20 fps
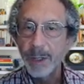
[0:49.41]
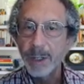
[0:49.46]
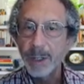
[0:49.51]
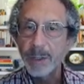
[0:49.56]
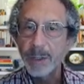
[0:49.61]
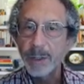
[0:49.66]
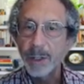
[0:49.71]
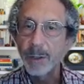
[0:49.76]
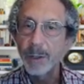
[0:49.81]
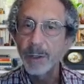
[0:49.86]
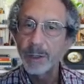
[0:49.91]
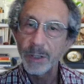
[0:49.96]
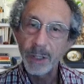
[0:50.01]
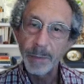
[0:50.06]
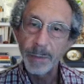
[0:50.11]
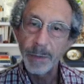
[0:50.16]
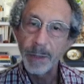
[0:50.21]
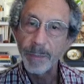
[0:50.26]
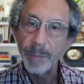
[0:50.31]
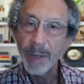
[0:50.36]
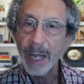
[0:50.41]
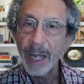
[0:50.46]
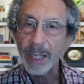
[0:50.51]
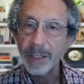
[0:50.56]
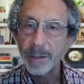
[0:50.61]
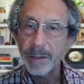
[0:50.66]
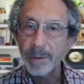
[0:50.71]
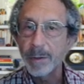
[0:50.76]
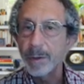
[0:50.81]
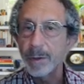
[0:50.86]
So it's going to be a
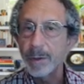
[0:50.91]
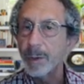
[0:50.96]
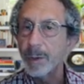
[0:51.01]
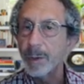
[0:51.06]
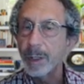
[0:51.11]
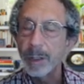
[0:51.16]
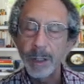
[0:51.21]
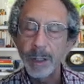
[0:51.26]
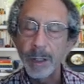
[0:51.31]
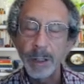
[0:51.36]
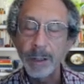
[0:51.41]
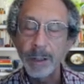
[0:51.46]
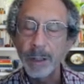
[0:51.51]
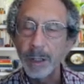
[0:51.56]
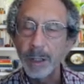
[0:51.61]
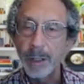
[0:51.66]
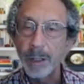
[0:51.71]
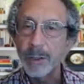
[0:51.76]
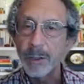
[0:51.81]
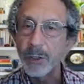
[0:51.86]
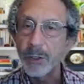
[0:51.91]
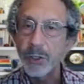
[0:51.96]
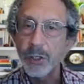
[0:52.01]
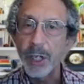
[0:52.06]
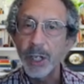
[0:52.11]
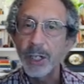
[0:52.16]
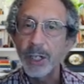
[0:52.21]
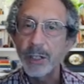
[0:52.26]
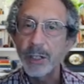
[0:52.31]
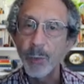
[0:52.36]
pass-through. It doesn't
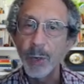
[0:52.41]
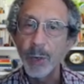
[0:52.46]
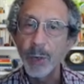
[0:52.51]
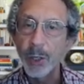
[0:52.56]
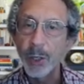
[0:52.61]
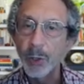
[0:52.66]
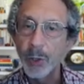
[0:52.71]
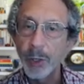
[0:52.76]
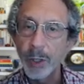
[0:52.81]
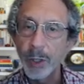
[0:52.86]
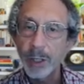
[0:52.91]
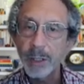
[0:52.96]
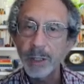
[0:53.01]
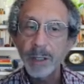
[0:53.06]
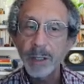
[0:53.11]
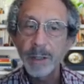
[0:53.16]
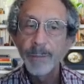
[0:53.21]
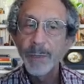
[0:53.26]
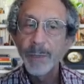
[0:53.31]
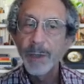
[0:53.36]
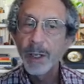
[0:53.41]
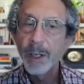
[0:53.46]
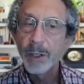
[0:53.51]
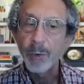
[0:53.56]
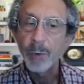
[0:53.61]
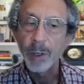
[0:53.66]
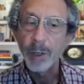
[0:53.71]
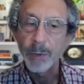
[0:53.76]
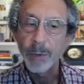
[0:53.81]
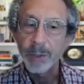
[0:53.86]
change the way it looks.
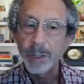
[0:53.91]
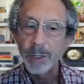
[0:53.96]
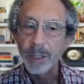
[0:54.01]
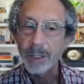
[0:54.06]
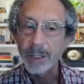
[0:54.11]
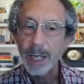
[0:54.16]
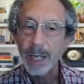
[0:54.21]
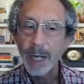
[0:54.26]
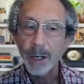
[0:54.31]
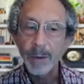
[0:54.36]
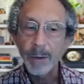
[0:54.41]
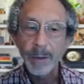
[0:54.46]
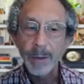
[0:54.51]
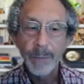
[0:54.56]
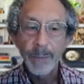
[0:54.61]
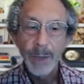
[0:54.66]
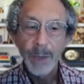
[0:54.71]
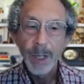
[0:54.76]
20% down.